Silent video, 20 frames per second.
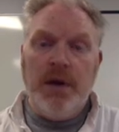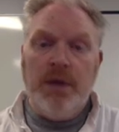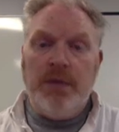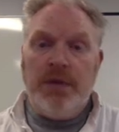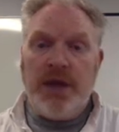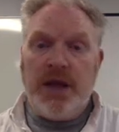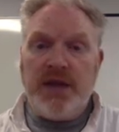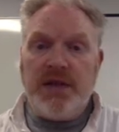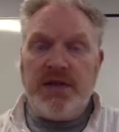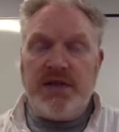
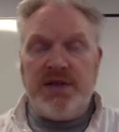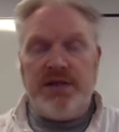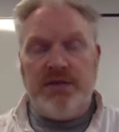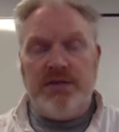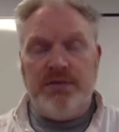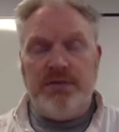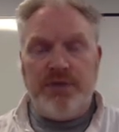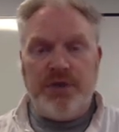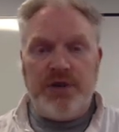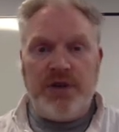Plants,
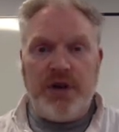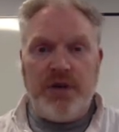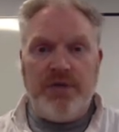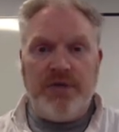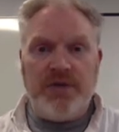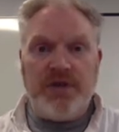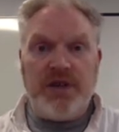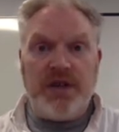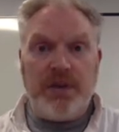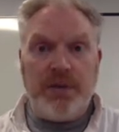pretty
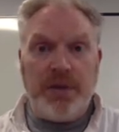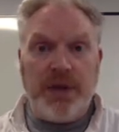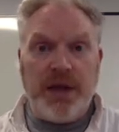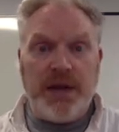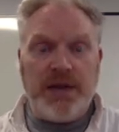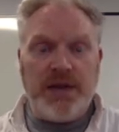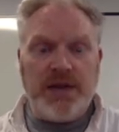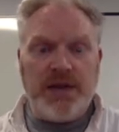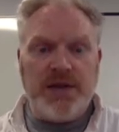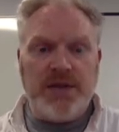obviously, are
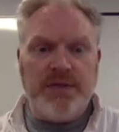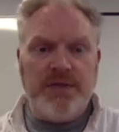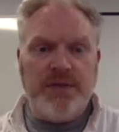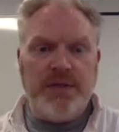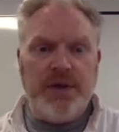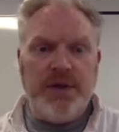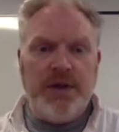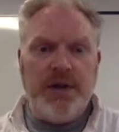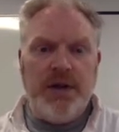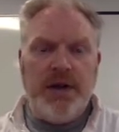plants.
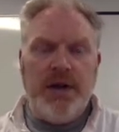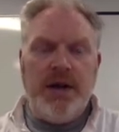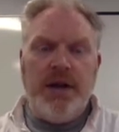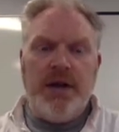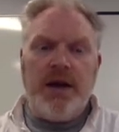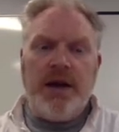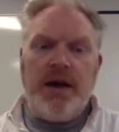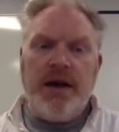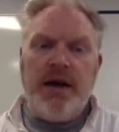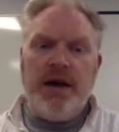
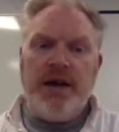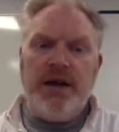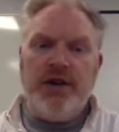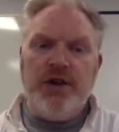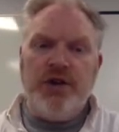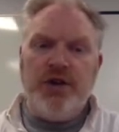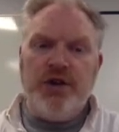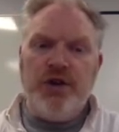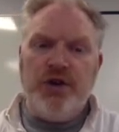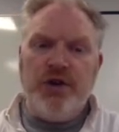Uh,
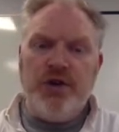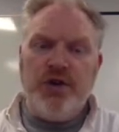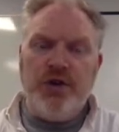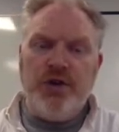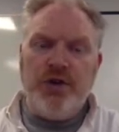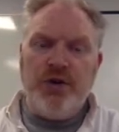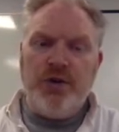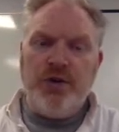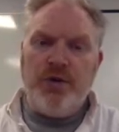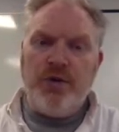
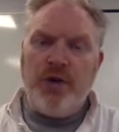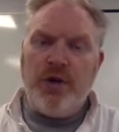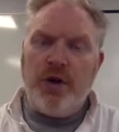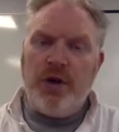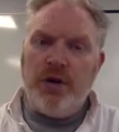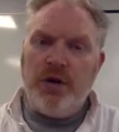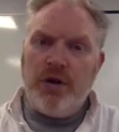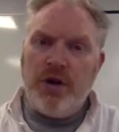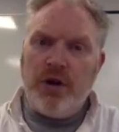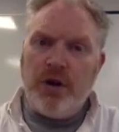
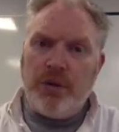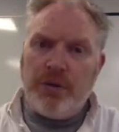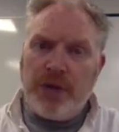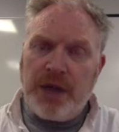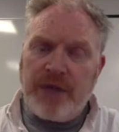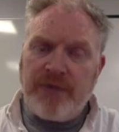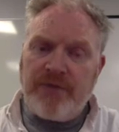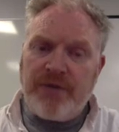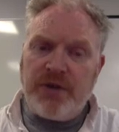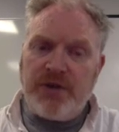Although
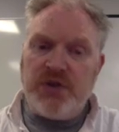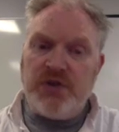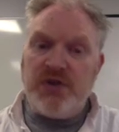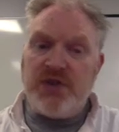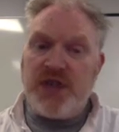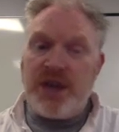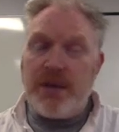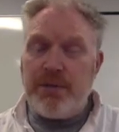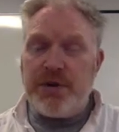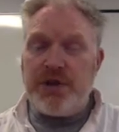plant fossils
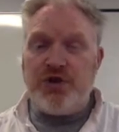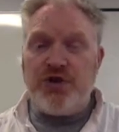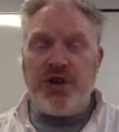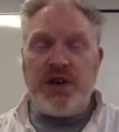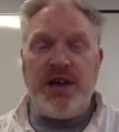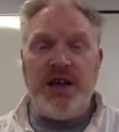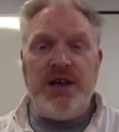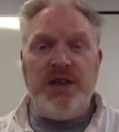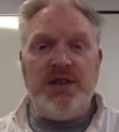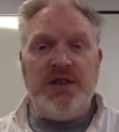can be
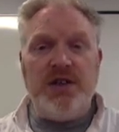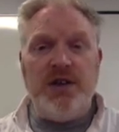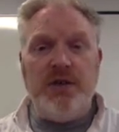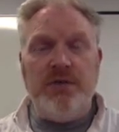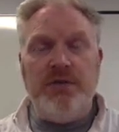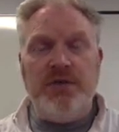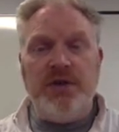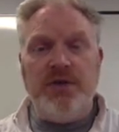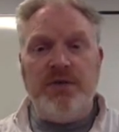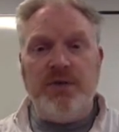tricky in
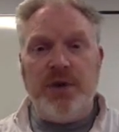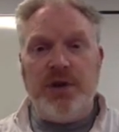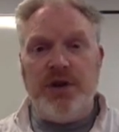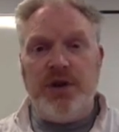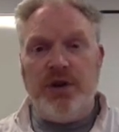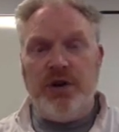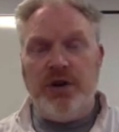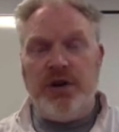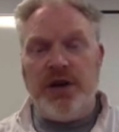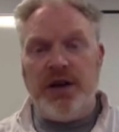terms of whether
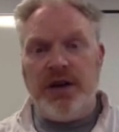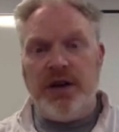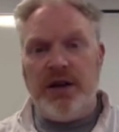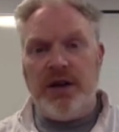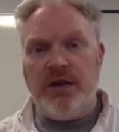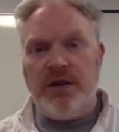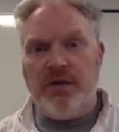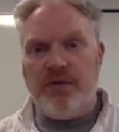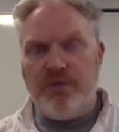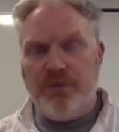you're looking at
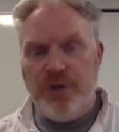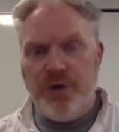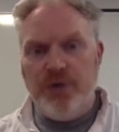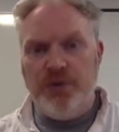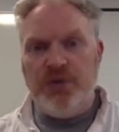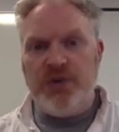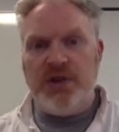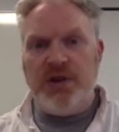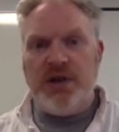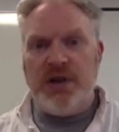the
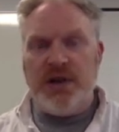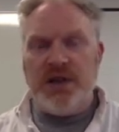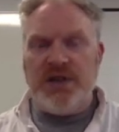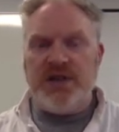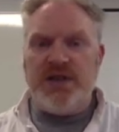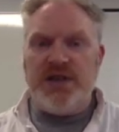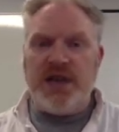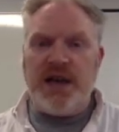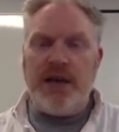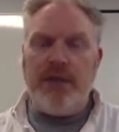root, a
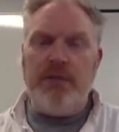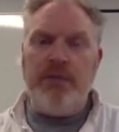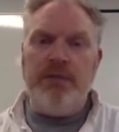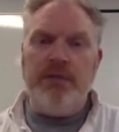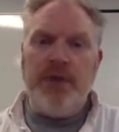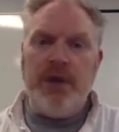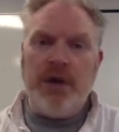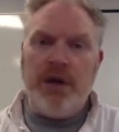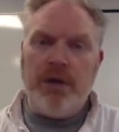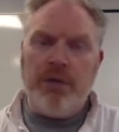stem,
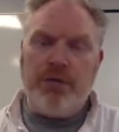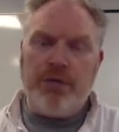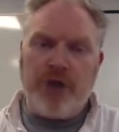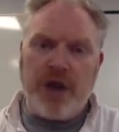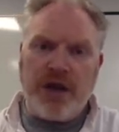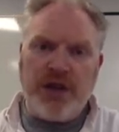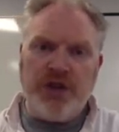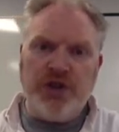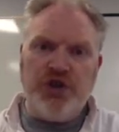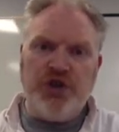a
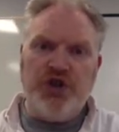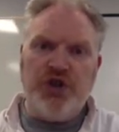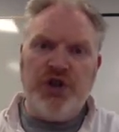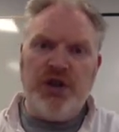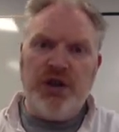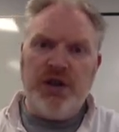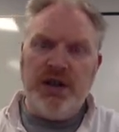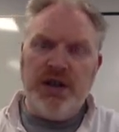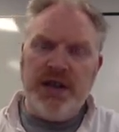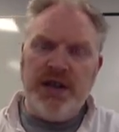branch, a
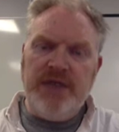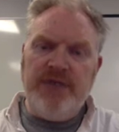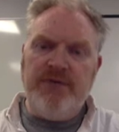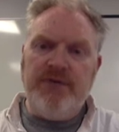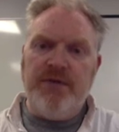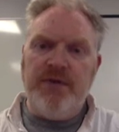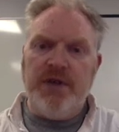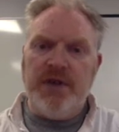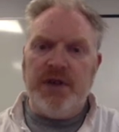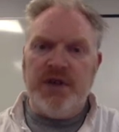leaf,
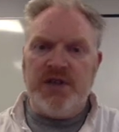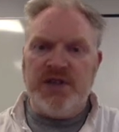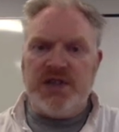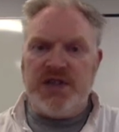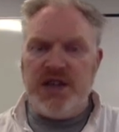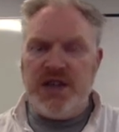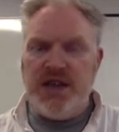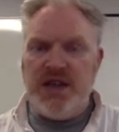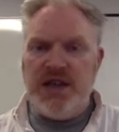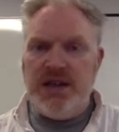a
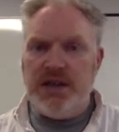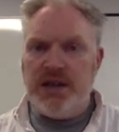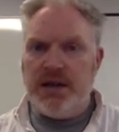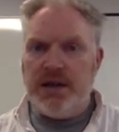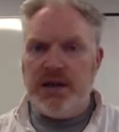seed.